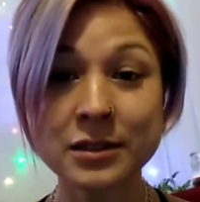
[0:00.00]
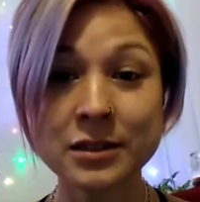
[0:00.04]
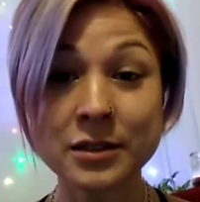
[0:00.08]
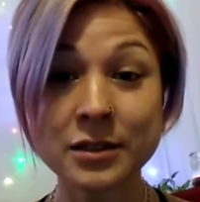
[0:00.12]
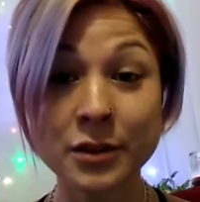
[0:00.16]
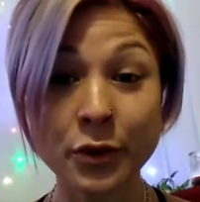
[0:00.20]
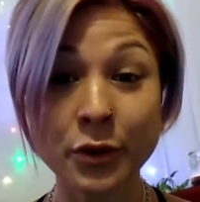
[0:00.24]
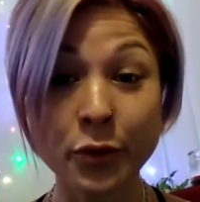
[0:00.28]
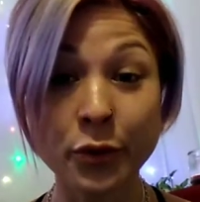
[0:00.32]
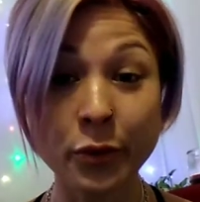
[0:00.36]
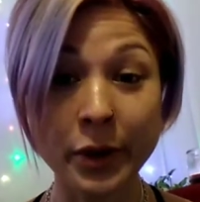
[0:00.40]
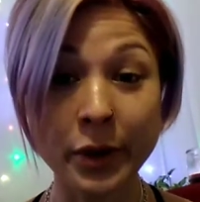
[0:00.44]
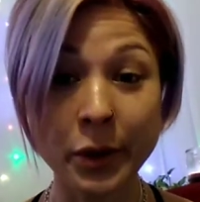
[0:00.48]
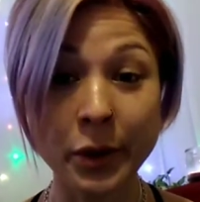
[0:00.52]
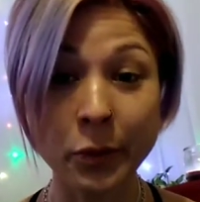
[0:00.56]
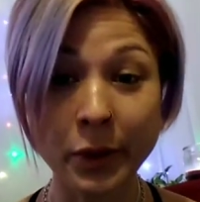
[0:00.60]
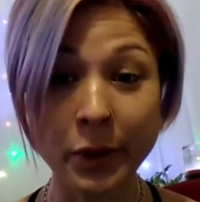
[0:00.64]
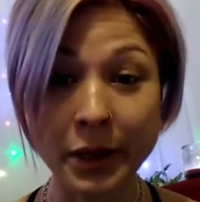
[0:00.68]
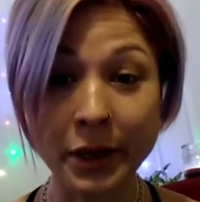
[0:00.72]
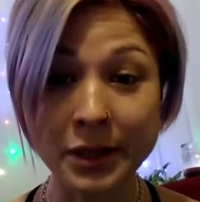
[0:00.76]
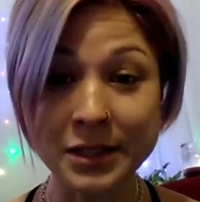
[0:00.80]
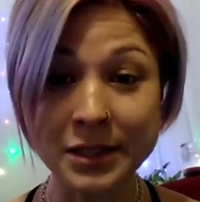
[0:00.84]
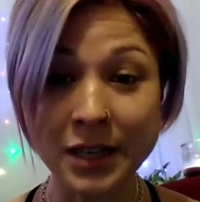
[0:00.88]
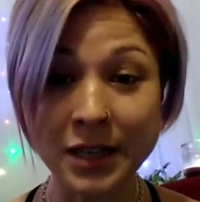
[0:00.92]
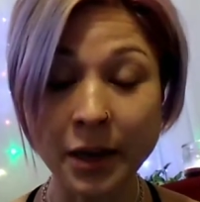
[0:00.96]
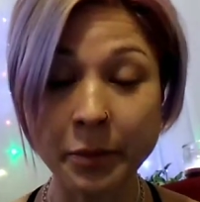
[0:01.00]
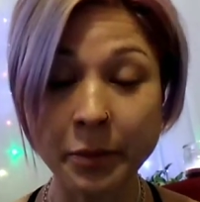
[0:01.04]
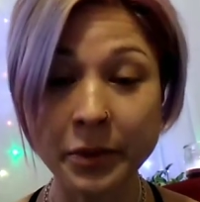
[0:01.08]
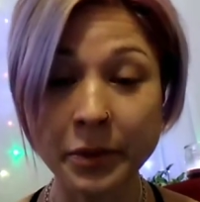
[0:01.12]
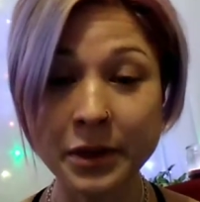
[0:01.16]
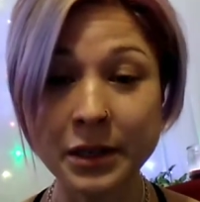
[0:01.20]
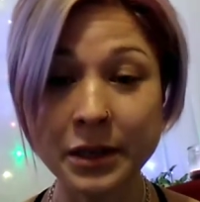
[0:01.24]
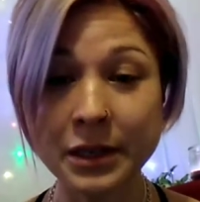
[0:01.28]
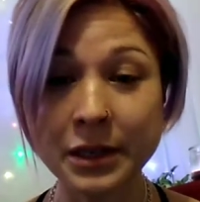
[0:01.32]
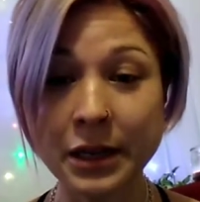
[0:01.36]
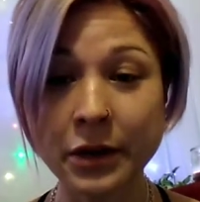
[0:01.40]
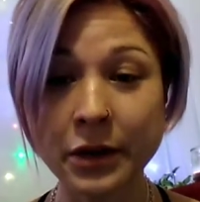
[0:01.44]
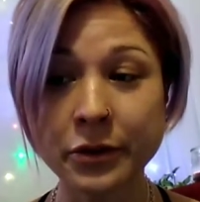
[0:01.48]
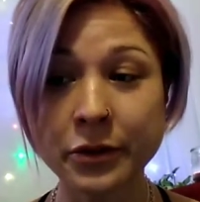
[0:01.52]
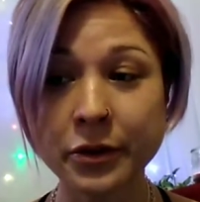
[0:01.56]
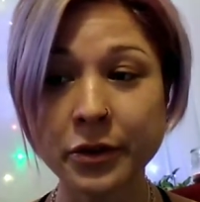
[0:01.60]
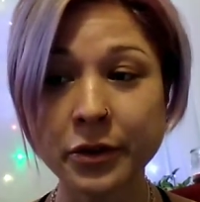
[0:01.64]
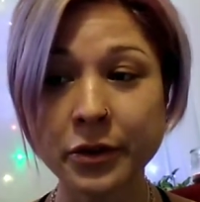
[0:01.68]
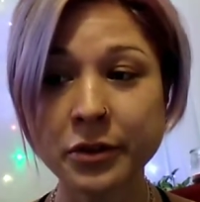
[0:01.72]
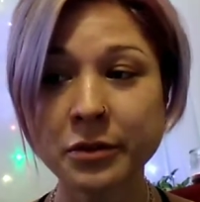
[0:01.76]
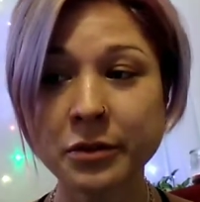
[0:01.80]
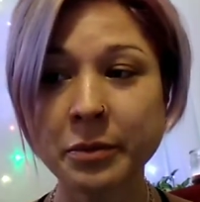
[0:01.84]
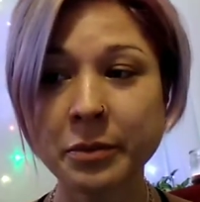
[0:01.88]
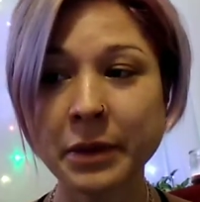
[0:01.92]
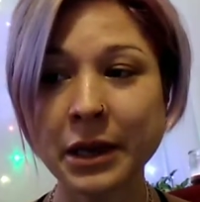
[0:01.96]
Is a great way to tap into
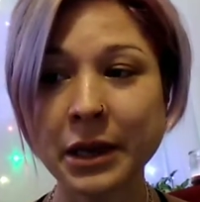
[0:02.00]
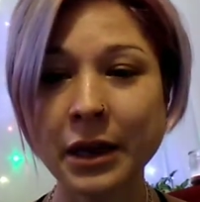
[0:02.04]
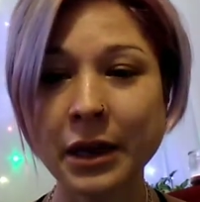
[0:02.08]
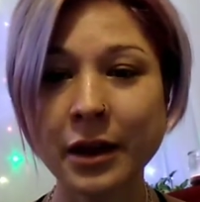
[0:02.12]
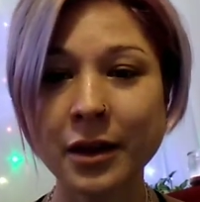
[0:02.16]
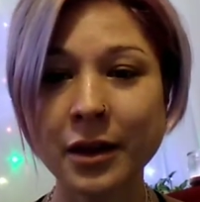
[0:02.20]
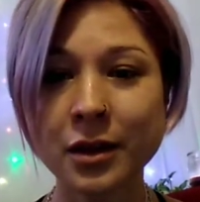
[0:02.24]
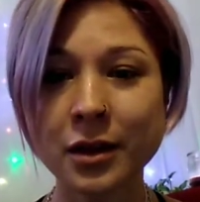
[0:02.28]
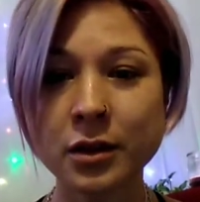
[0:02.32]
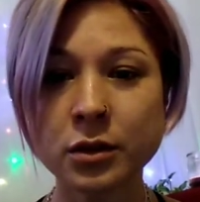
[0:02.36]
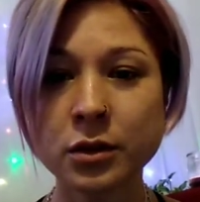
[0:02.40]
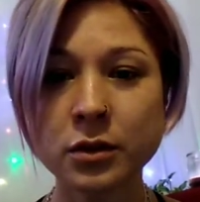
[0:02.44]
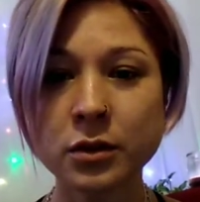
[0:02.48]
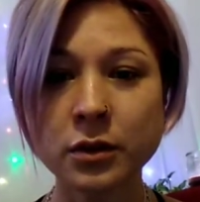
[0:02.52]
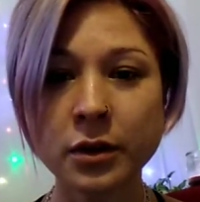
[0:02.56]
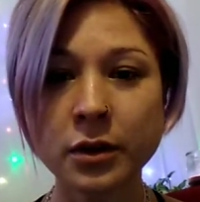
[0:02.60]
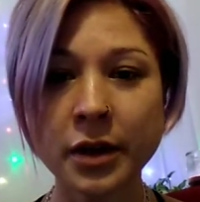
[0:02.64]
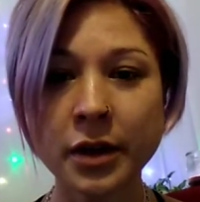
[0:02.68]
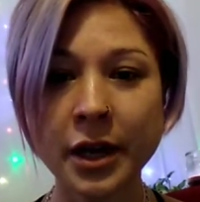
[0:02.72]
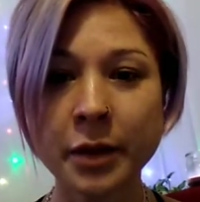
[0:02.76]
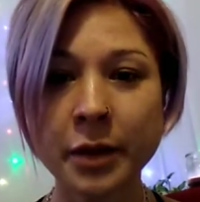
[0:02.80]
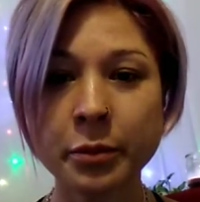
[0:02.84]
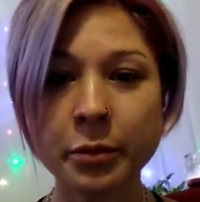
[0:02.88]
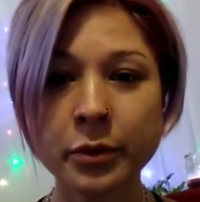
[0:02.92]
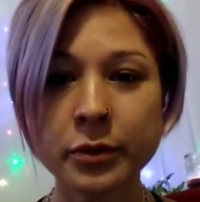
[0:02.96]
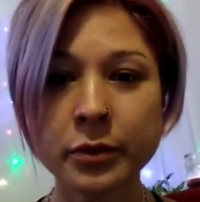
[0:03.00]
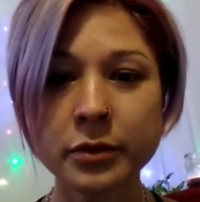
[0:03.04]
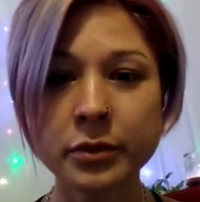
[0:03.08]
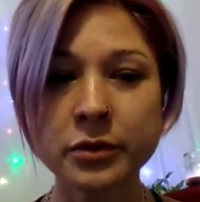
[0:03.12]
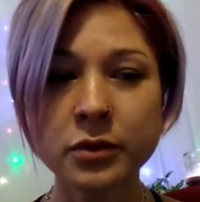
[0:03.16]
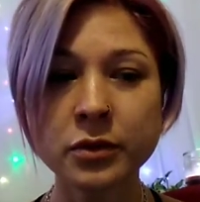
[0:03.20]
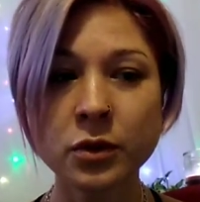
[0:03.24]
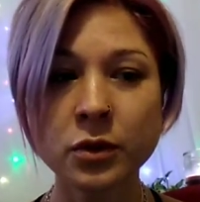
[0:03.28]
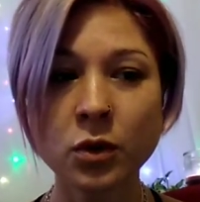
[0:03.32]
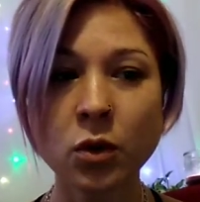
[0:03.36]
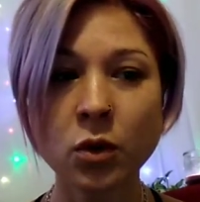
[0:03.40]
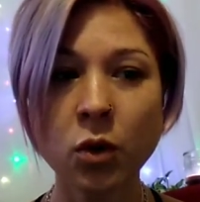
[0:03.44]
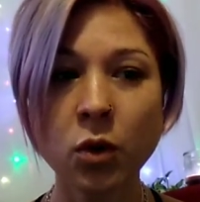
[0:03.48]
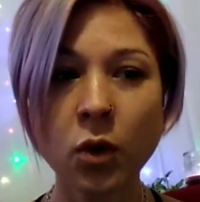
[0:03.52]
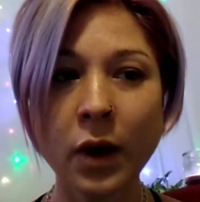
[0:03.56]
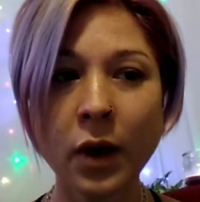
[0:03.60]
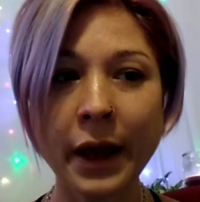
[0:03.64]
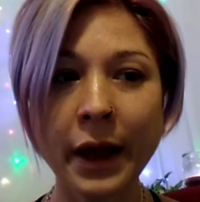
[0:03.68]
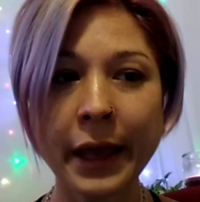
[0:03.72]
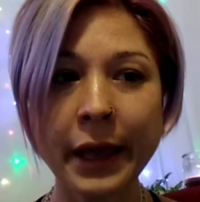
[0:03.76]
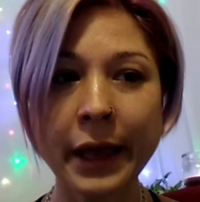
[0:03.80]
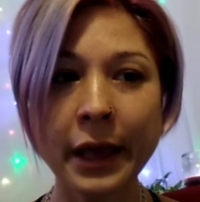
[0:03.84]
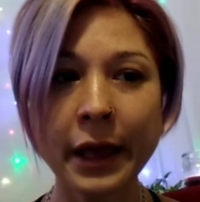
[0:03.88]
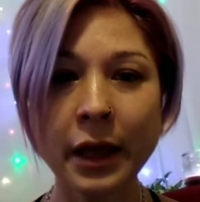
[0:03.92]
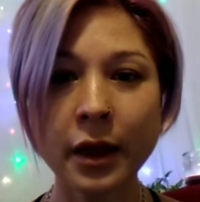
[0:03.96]
downloads because you're able to
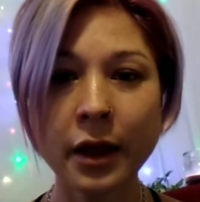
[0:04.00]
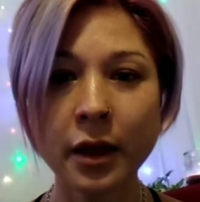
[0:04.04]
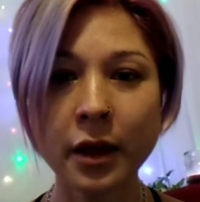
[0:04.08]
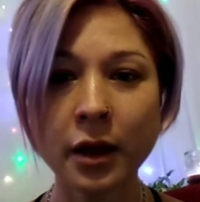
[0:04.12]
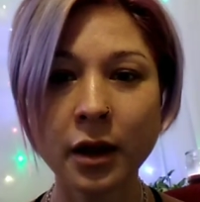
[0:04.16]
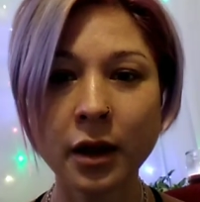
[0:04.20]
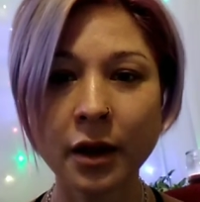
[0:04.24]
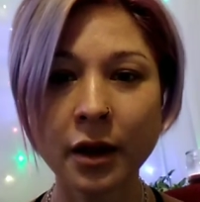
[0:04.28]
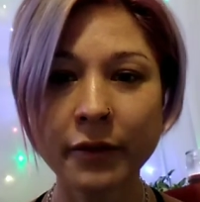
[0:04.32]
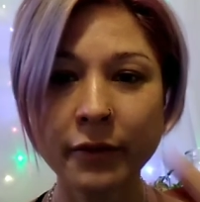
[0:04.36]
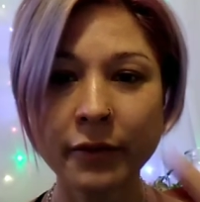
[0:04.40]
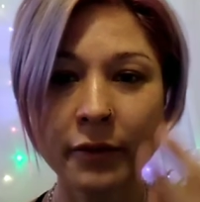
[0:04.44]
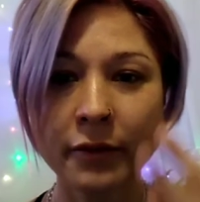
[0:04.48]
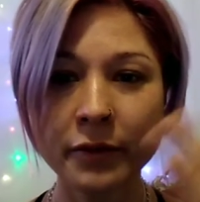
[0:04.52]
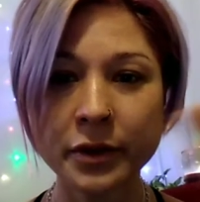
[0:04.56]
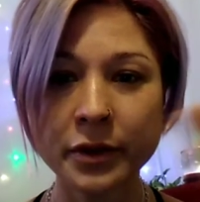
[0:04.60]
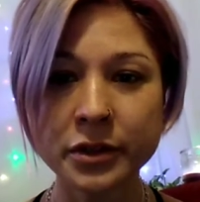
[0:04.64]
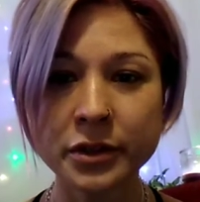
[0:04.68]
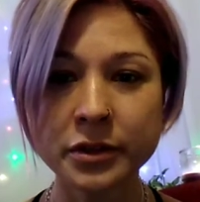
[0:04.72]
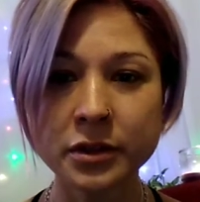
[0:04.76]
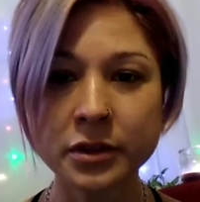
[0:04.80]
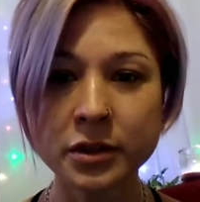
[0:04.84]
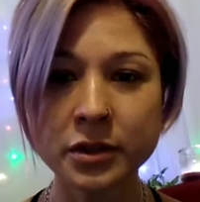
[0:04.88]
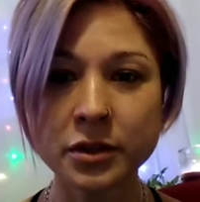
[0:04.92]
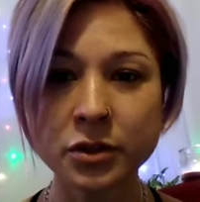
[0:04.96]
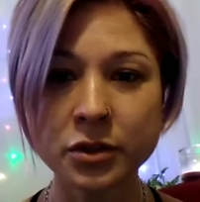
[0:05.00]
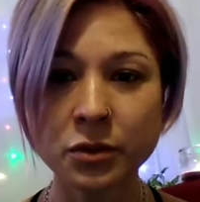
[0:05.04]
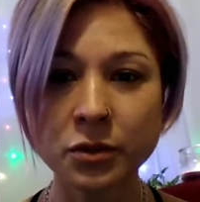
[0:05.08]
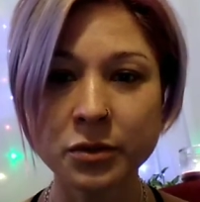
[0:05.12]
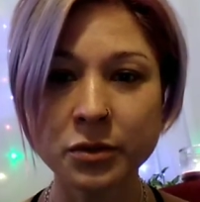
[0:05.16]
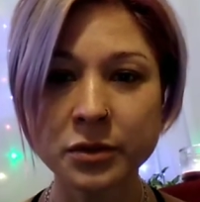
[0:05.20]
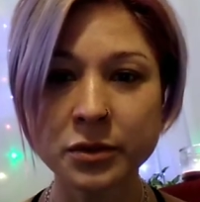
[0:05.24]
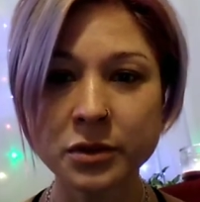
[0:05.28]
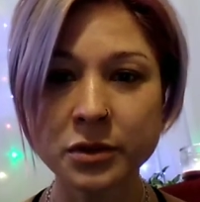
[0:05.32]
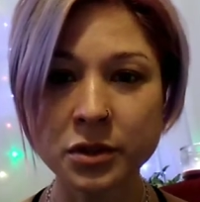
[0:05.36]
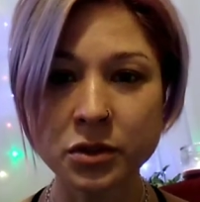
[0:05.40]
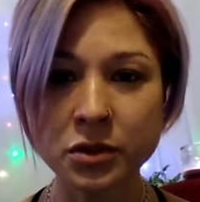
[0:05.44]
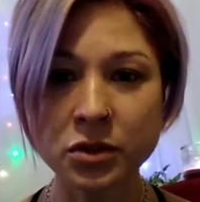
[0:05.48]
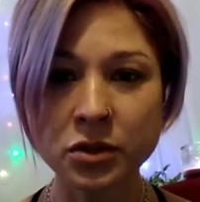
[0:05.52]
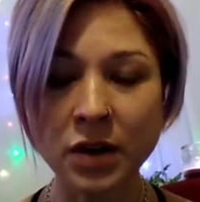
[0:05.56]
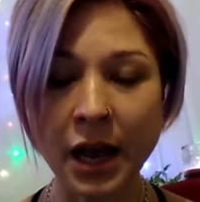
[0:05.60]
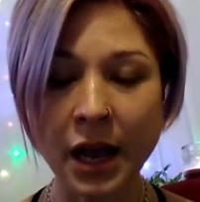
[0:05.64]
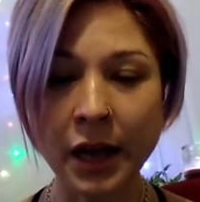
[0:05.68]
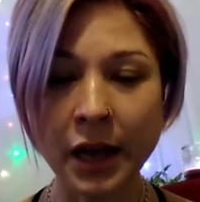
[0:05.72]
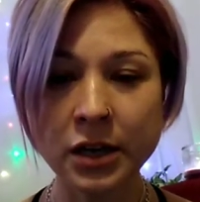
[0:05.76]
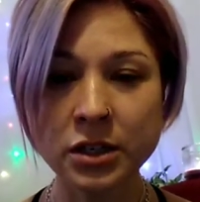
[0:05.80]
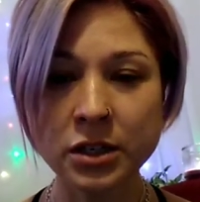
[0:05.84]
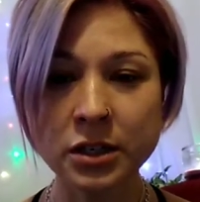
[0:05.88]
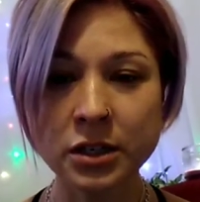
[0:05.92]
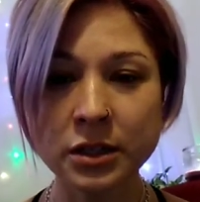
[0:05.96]
quiet enough of your
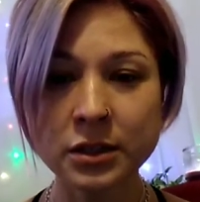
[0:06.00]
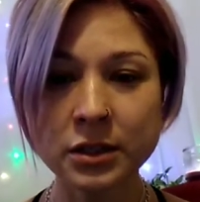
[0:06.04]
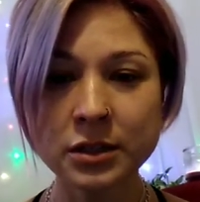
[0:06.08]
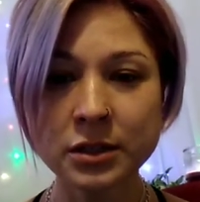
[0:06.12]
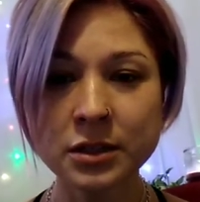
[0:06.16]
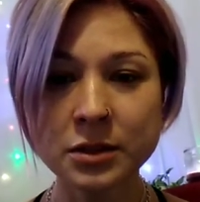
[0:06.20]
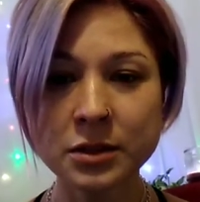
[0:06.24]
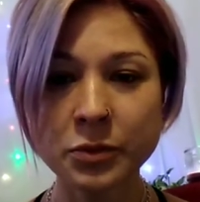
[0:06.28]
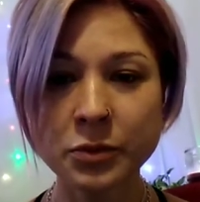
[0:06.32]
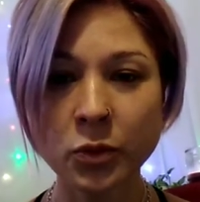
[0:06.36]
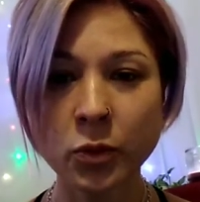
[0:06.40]
distractions.